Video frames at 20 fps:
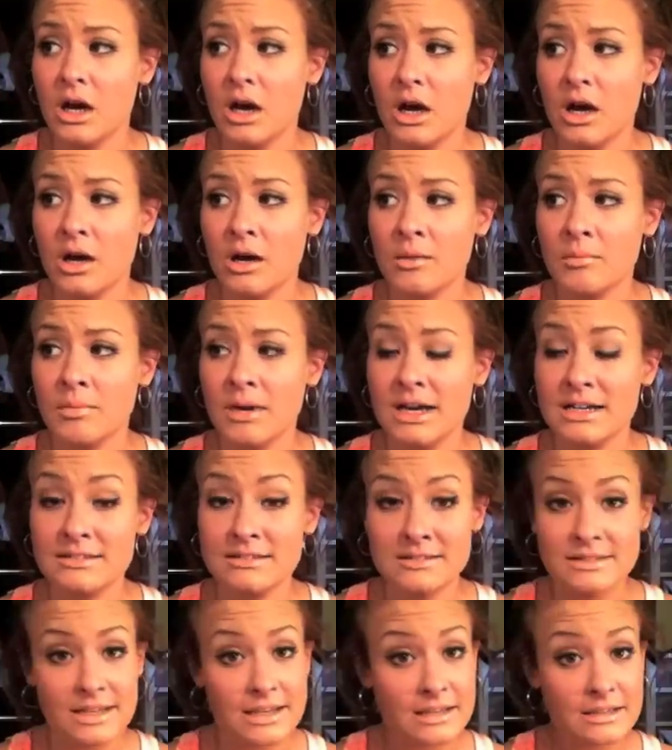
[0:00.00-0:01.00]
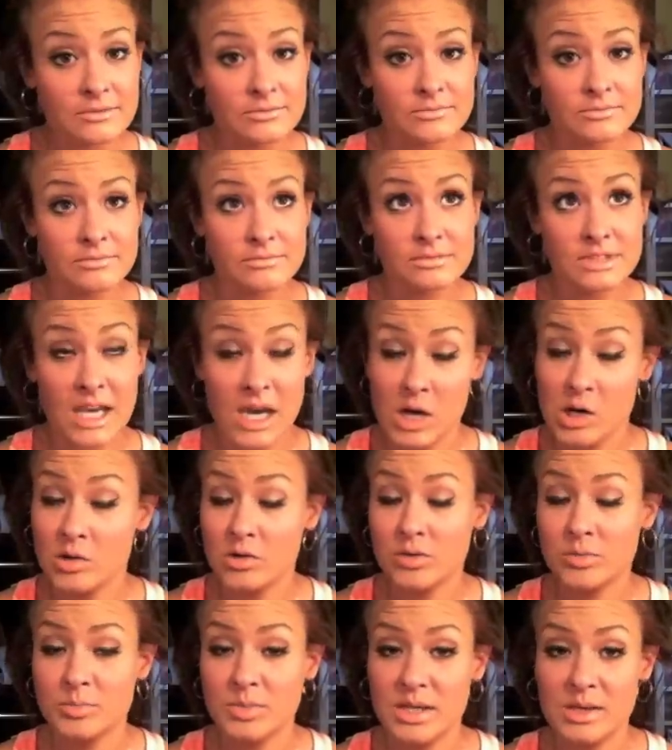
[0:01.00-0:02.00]
I did
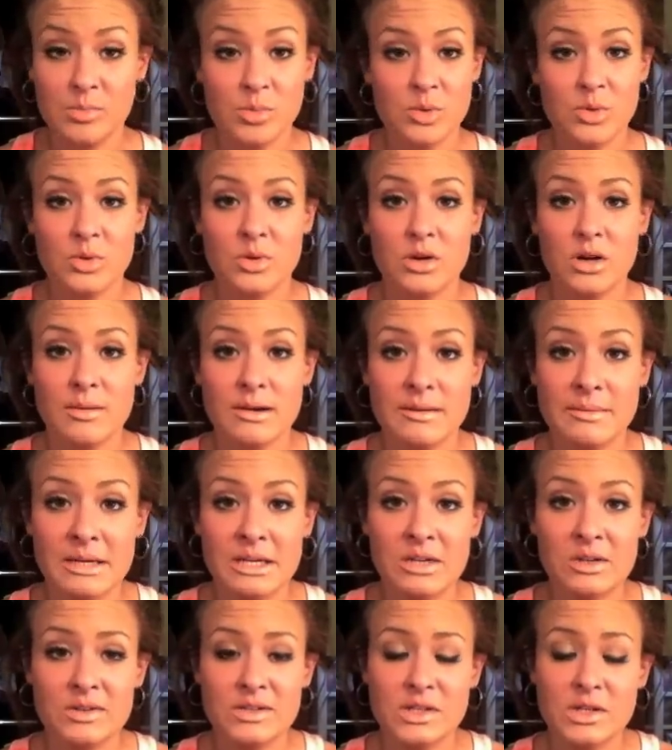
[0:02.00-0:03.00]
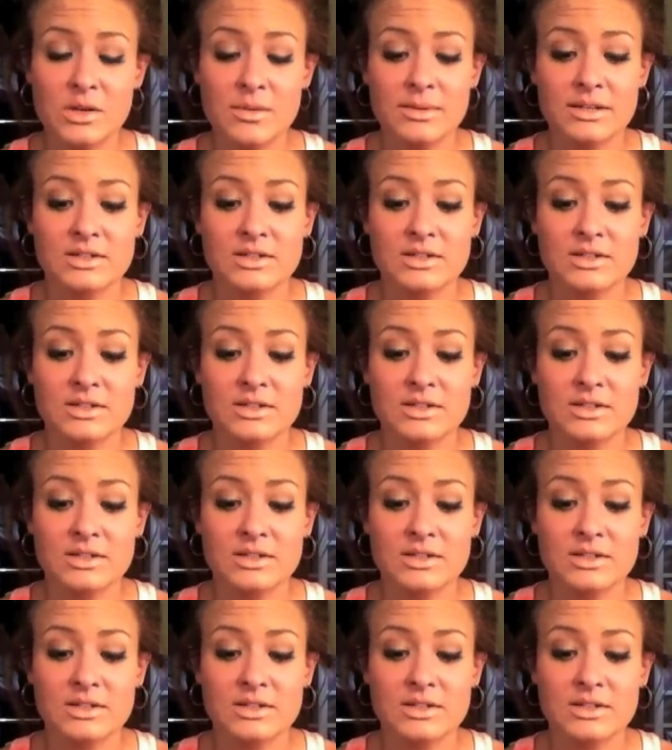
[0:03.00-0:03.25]
tell people about my YouTube.